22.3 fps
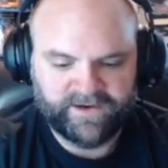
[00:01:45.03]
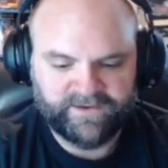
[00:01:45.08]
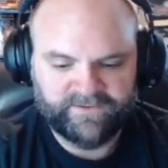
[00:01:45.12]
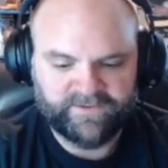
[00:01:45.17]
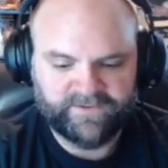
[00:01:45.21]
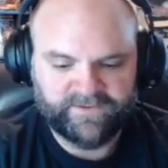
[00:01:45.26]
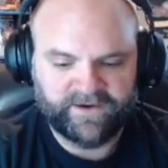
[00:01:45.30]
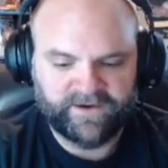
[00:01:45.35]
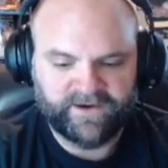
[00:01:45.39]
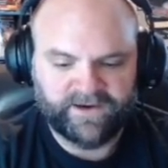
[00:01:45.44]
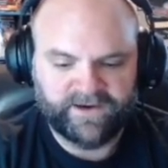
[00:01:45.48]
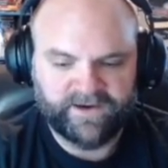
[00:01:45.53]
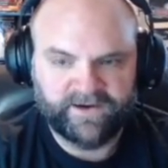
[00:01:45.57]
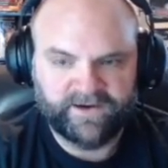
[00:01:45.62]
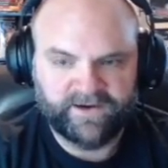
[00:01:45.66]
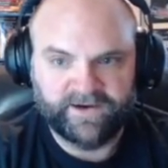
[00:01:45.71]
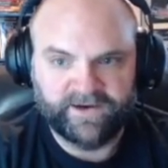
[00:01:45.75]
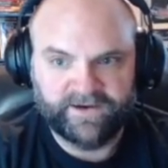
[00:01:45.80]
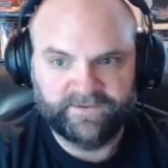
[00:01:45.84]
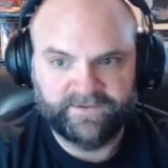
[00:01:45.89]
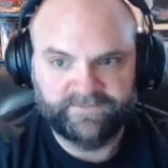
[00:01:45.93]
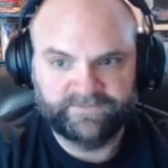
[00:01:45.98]

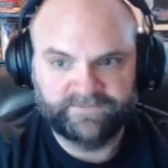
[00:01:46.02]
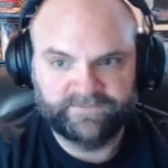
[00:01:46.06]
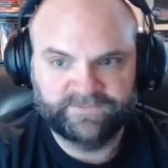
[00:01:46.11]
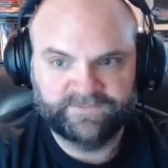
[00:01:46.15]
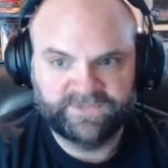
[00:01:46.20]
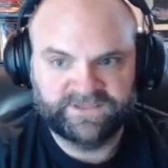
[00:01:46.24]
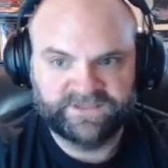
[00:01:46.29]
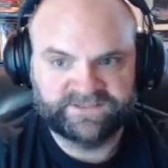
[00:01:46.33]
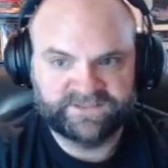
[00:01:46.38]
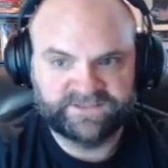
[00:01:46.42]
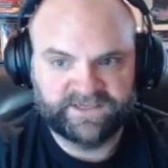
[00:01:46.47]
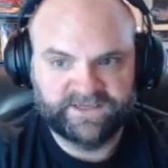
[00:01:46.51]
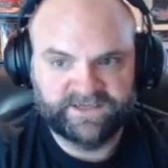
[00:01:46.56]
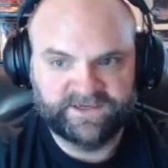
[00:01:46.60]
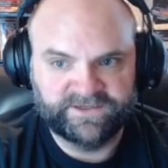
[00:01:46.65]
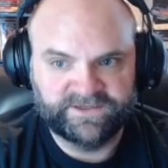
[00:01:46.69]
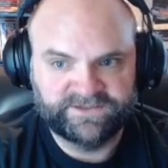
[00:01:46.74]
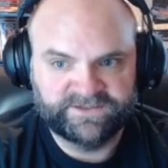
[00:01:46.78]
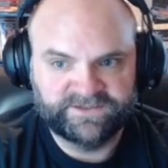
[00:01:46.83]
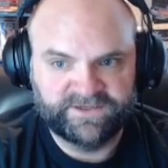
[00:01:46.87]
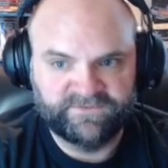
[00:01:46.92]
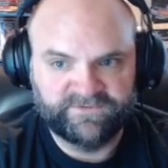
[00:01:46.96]
right. Let's line
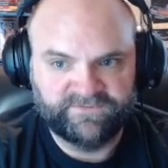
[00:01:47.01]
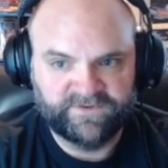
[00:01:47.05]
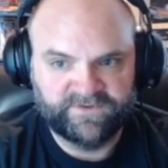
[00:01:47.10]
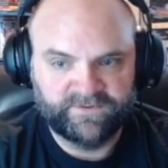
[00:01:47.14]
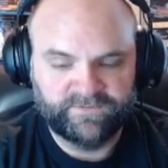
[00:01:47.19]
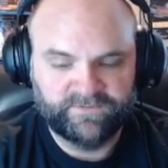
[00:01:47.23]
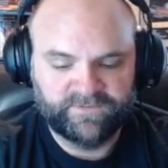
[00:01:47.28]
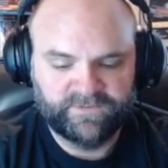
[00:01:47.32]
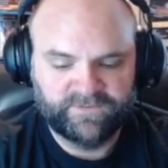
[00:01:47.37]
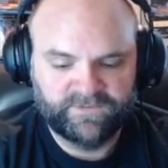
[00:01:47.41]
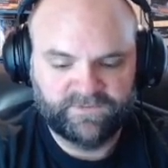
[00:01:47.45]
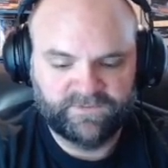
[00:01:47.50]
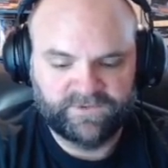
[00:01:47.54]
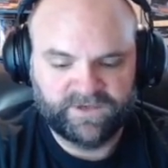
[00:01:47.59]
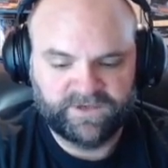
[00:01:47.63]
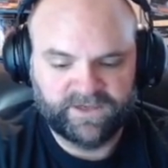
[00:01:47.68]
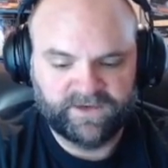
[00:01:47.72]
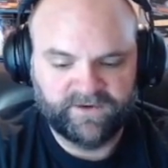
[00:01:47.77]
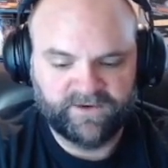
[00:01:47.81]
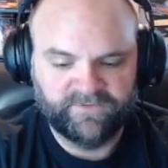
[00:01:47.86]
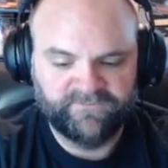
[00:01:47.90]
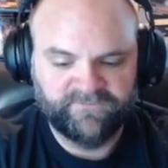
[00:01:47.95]
our stuff up. We
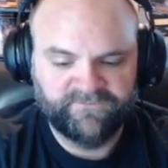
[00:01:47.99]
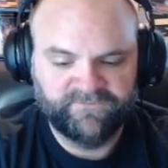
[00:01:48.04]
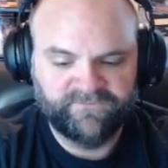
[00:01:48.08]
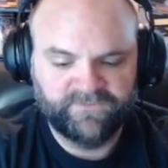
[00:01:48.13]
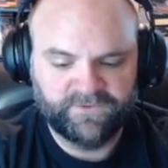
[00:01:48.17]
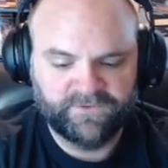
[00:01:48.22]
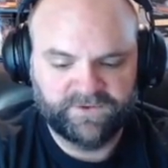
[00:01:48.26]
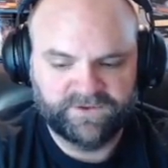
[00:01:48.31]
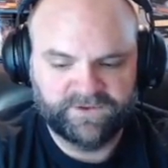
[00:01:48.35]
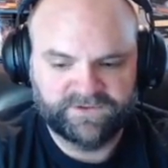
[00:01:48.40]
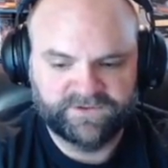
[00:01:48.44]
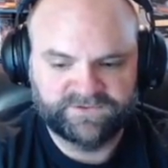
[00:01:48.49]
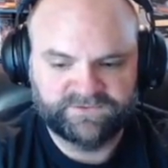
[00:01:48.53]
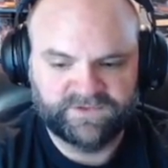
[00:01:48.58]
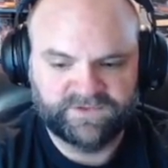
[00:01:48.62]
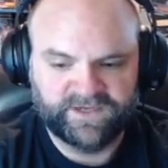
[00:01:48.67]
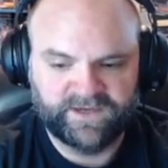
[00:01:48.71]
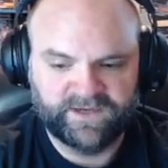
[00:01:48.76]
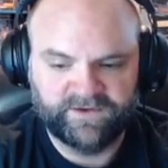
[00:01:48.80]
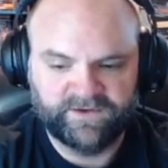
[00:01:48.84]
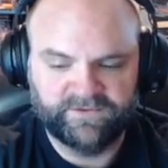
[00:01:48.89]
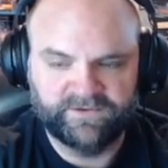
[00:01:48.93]
got our foils. We
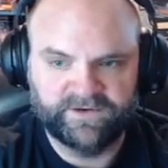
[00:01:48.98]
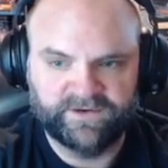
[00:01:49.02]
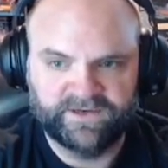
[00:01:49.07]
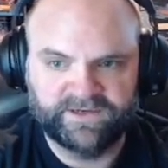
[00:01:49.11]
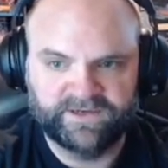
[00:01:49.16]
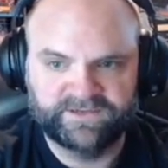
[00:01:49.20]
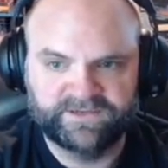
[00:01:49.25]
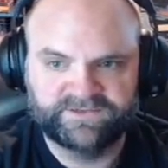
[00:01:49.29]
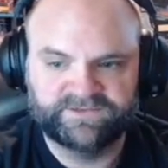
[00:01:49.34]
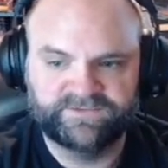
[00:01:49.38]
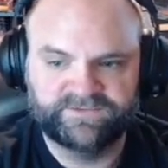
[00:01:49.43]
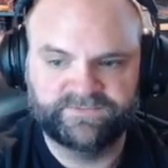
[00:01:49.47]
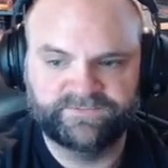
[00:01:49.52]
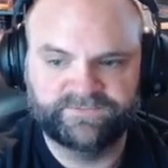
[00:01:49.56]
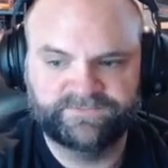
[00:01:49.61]
got our rares.